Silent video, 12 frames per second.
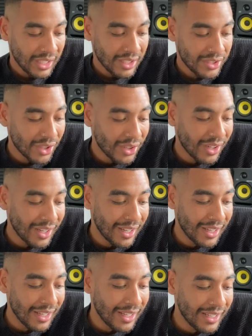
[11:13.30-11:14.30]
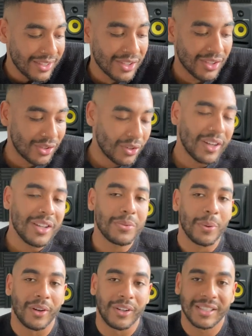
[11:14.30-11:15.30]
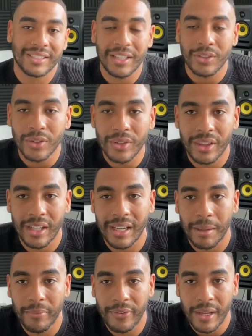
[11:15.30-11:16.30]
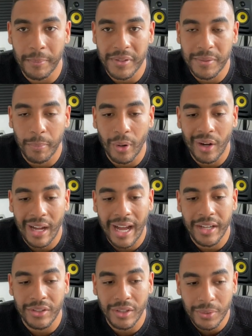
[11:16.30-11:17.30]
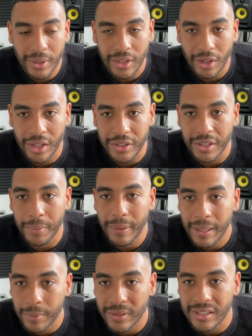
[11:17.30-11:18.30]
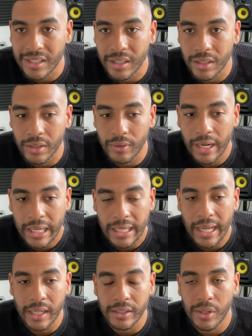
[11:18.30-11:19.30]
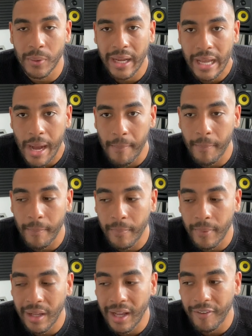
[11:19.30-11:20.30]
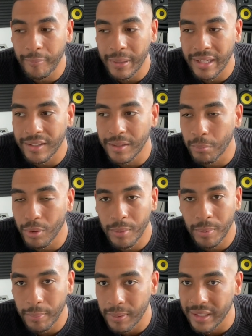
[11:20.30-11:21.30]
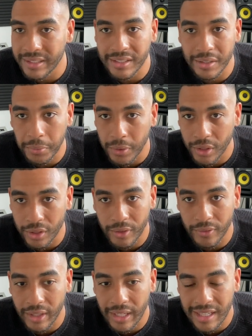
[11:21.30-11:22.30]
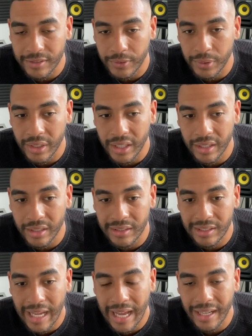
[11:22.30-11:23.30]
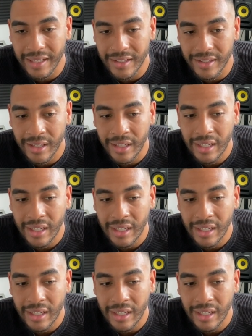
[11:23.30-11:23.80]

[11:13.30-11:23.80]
So it's a strange one, because I don't think I'm famous, but I do acknowledge that people still recognise who I am. I've been to multiple places in the world over the last few years, and